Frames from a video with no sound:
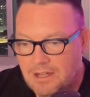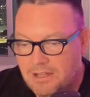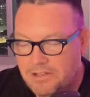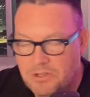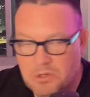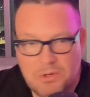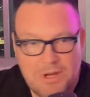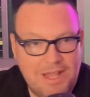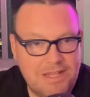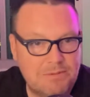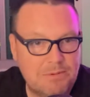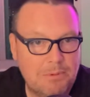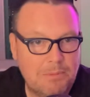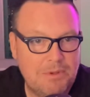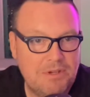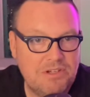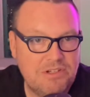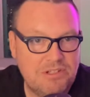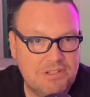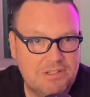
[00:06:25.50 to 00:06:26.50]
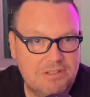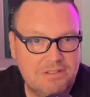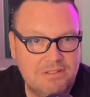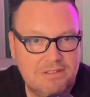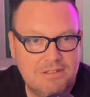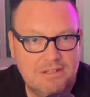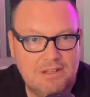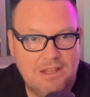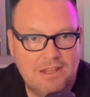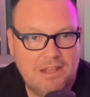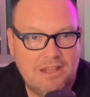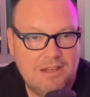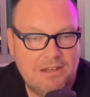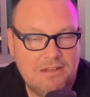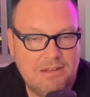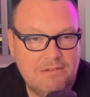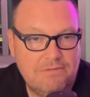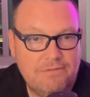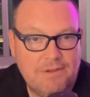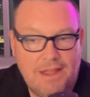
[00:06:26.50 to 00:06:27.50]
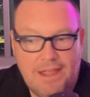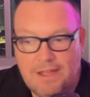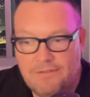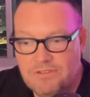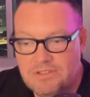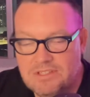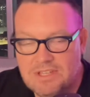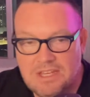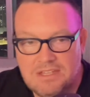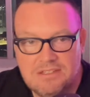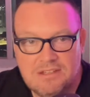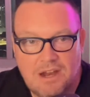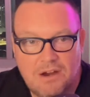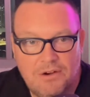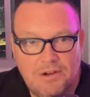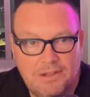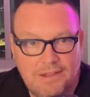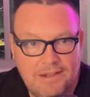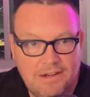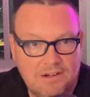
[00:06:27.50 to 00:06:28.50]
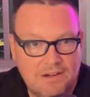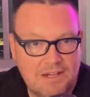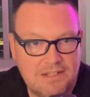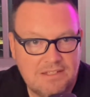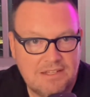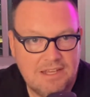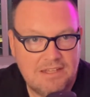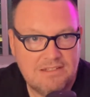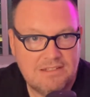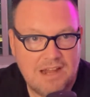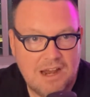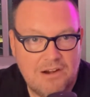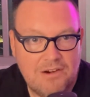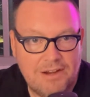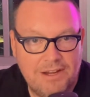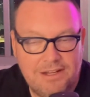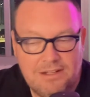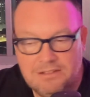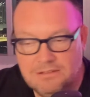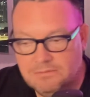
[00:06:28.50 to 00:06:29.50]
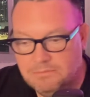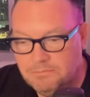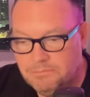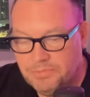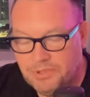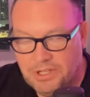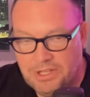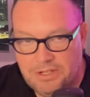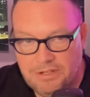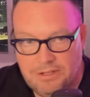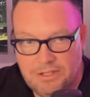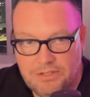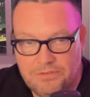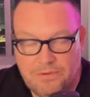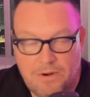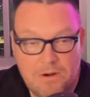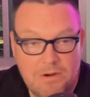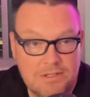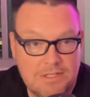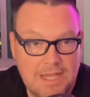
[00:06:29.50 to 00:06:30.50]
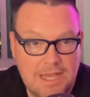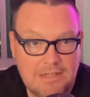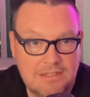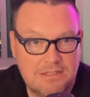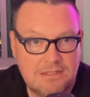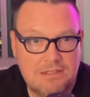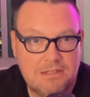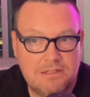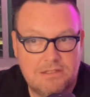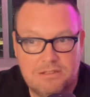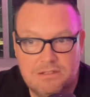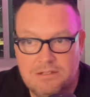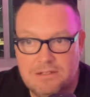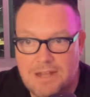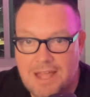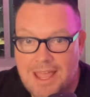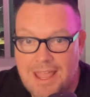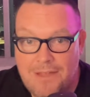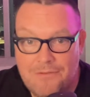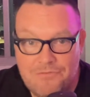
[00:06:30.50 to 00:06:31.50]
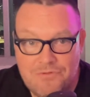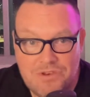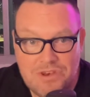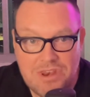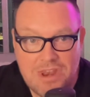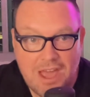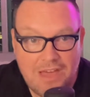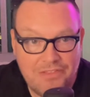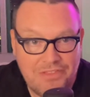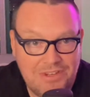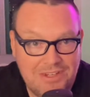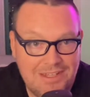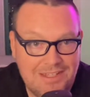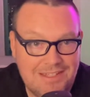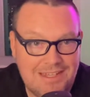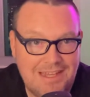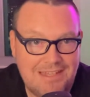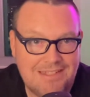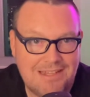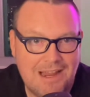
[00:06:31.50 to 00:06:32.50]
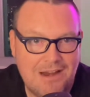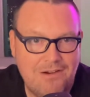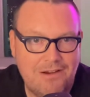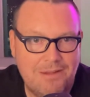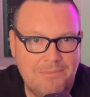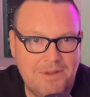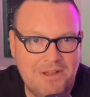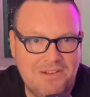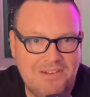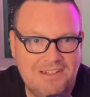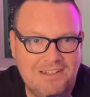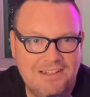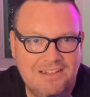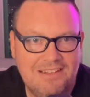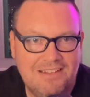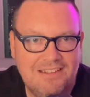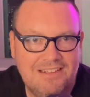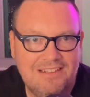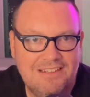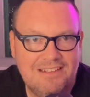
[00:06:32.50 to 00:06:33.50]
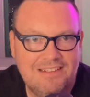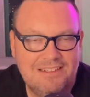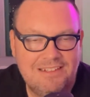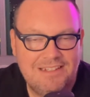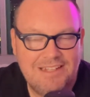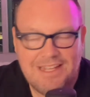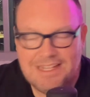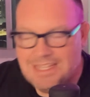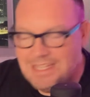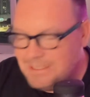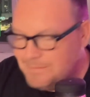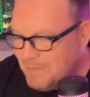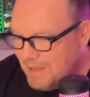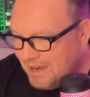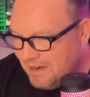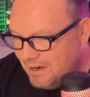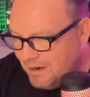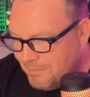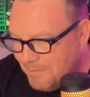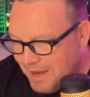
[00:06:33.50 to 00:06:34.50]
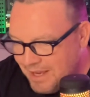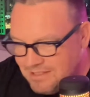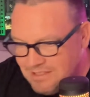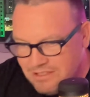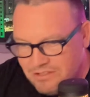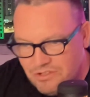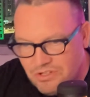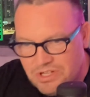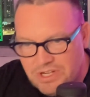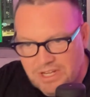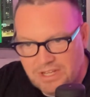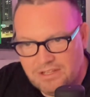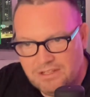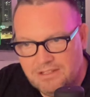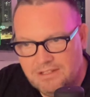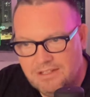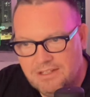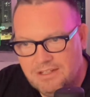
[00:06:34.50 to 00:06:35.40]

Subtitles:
don't ask permission. And if I have to say sorry later, I say sorry. But as far as Hex is concerned, I have nothing to say sorry about. It has been an amazing journey,